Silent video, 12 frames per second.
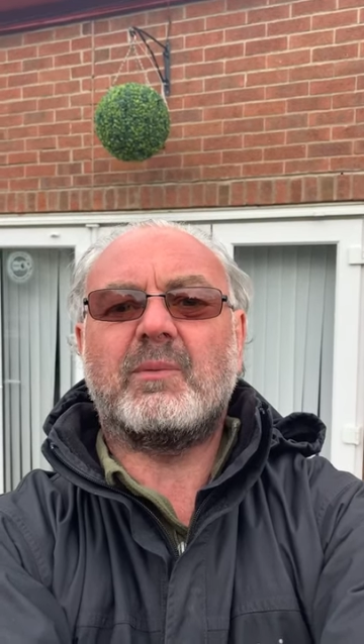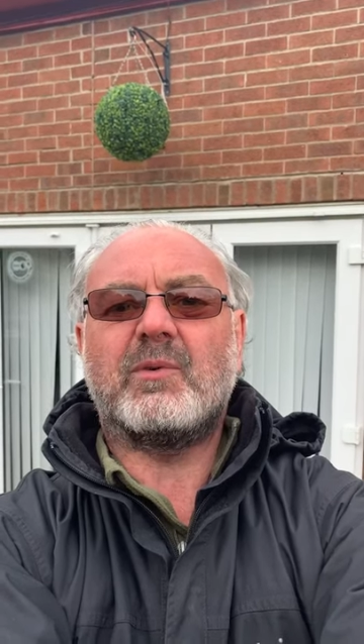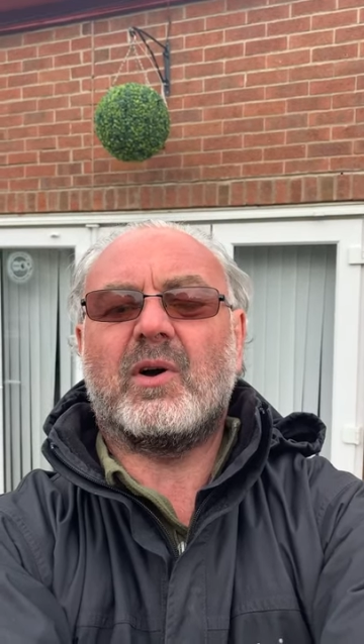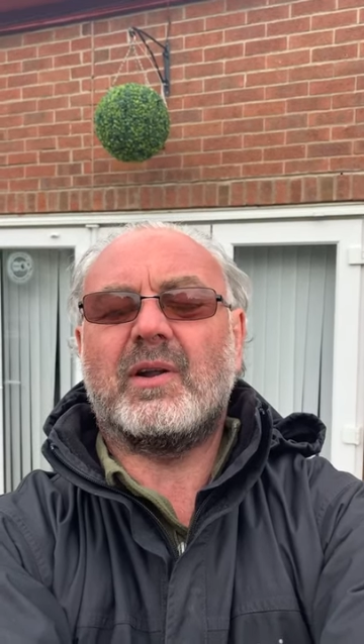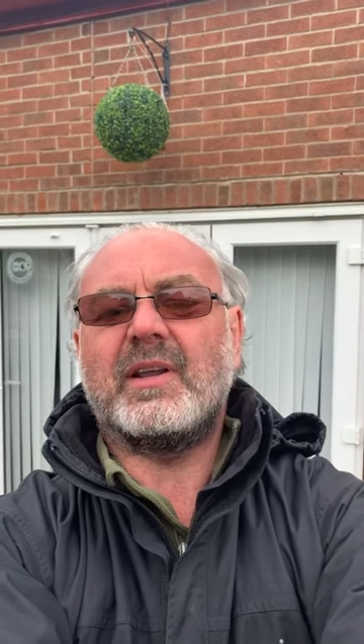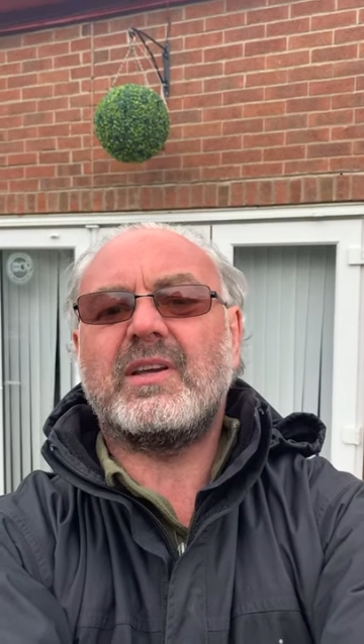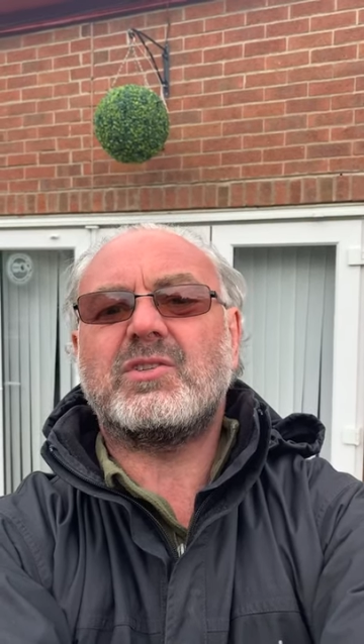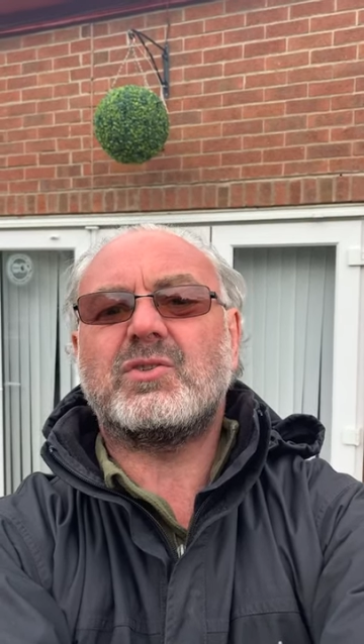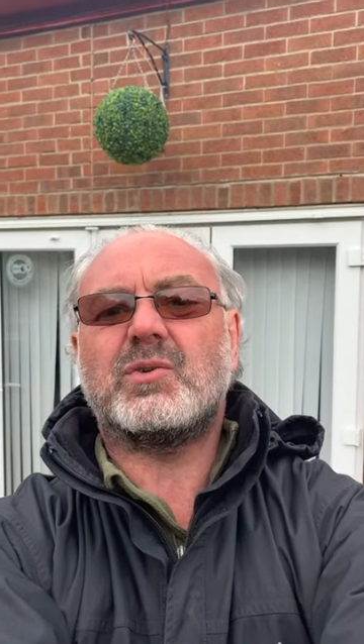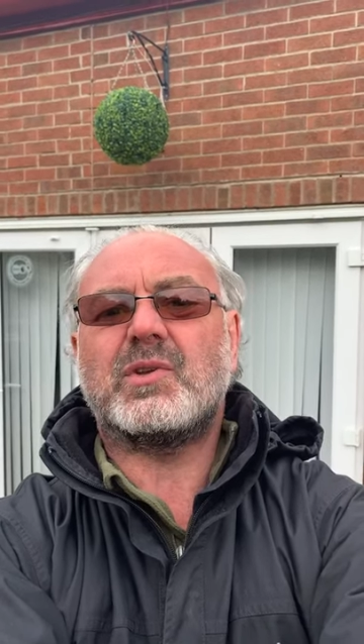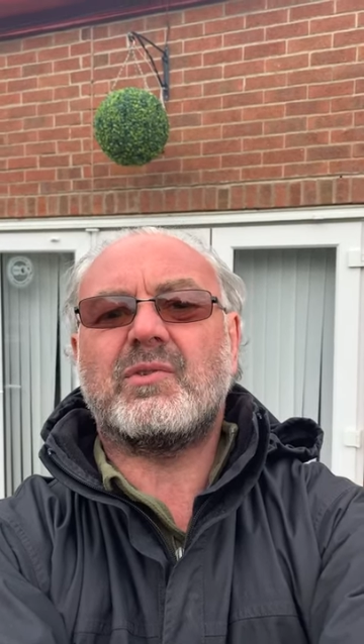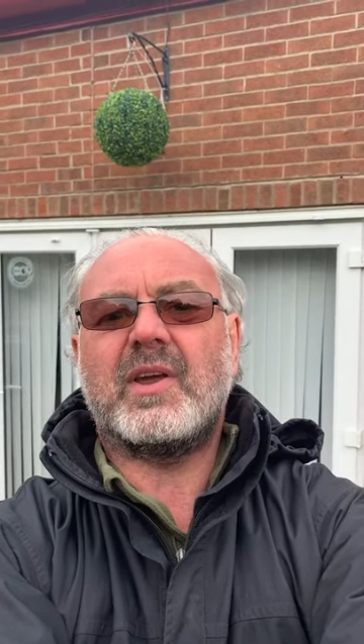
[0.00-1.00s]
We've got links to
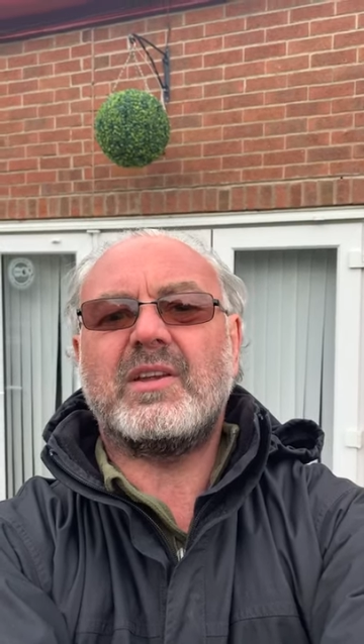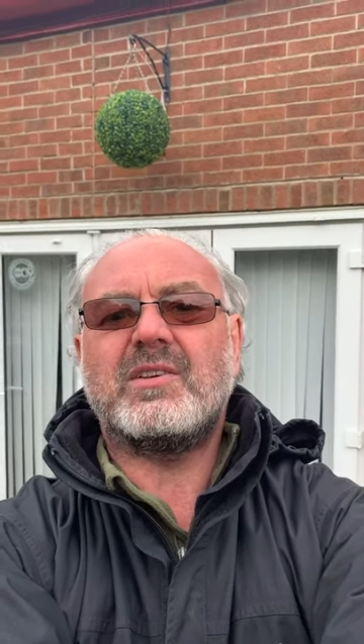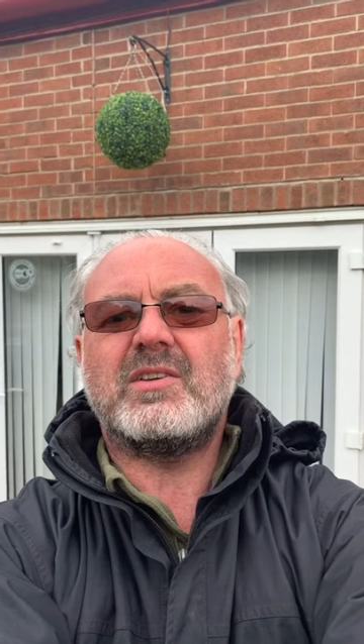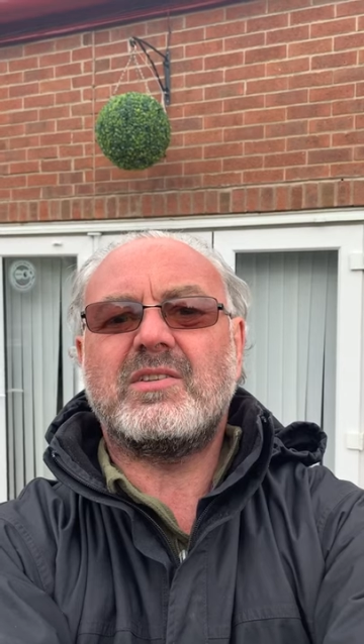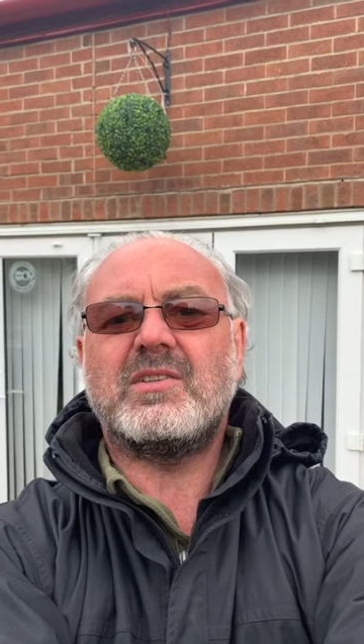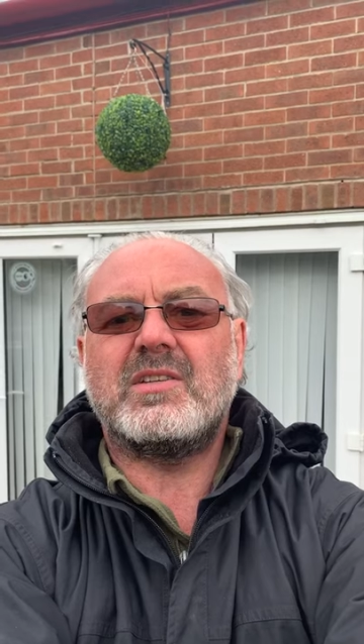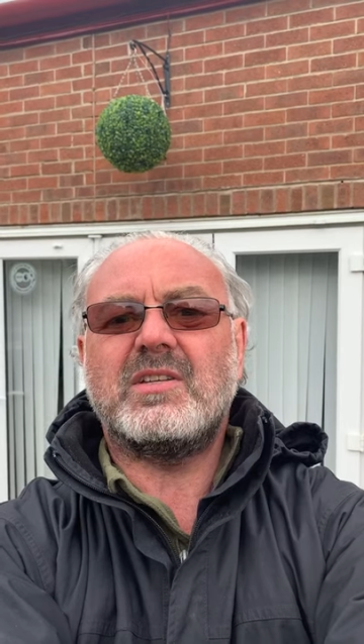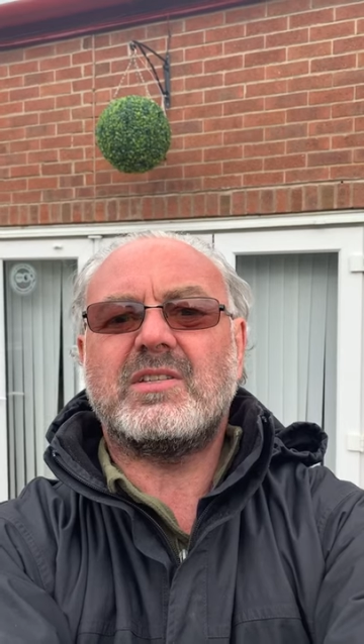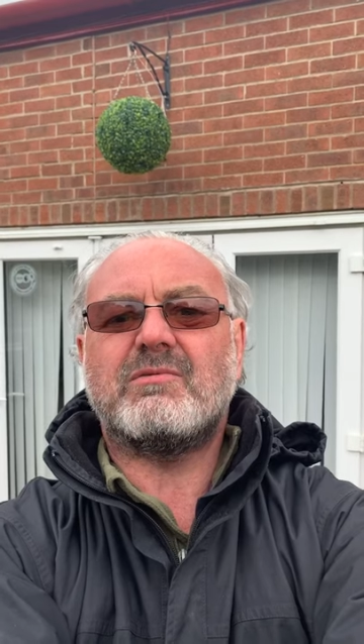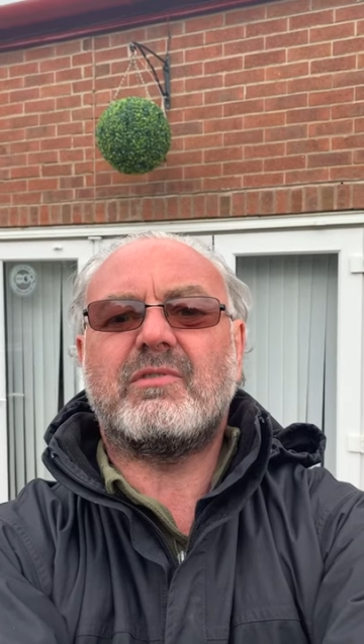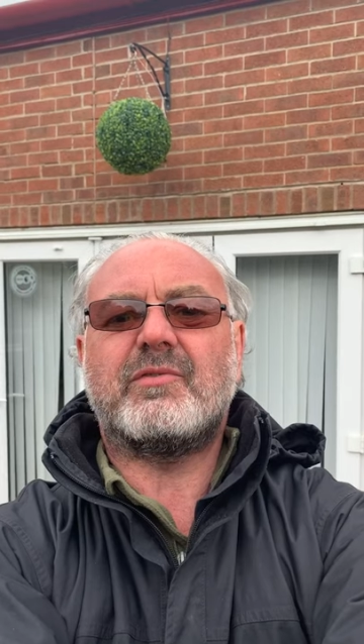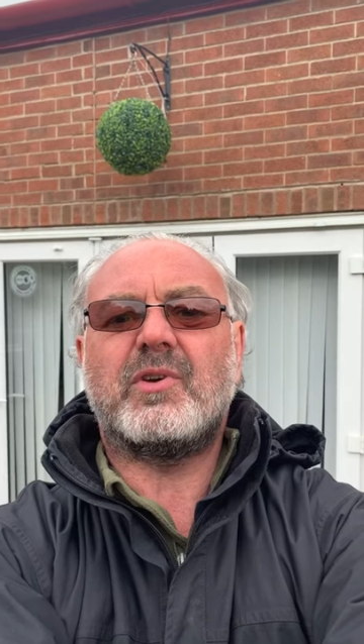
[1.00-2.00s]
other agencies
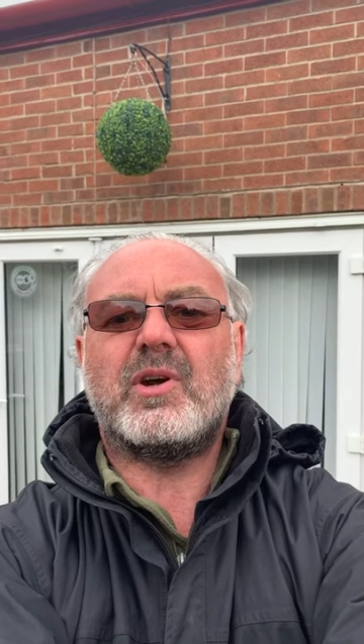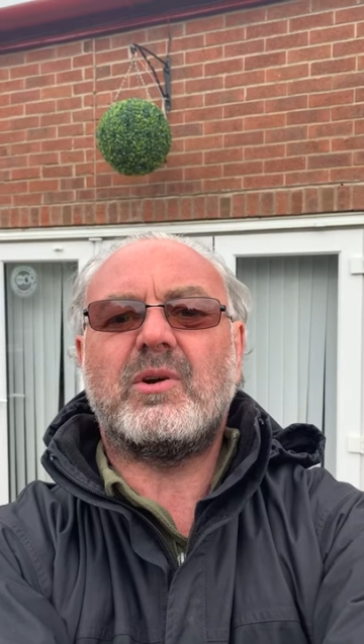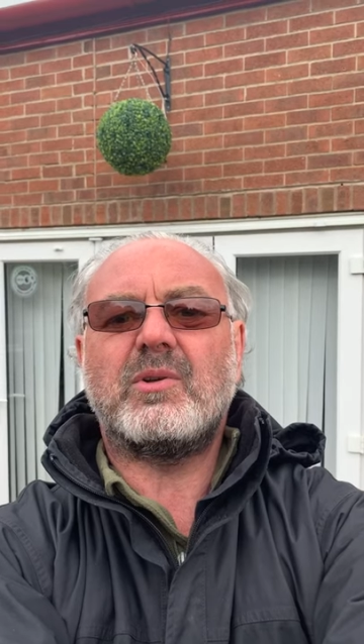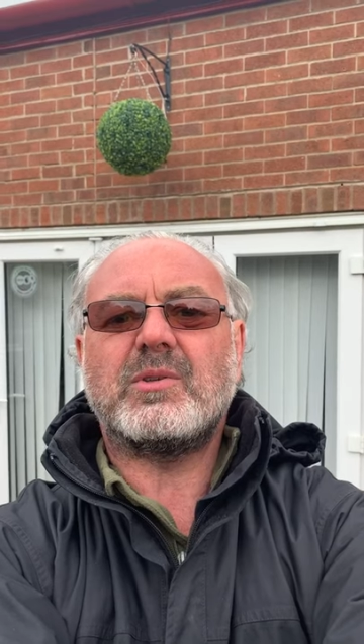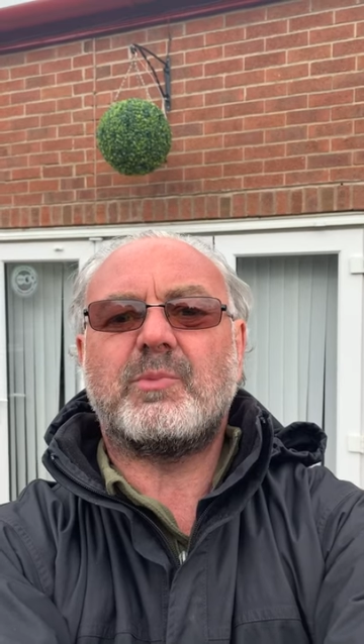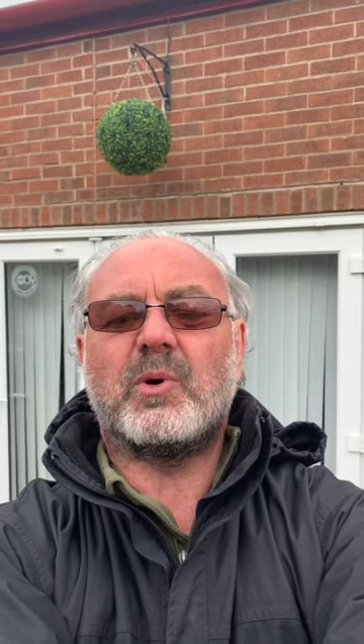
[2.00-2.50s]
and referrals,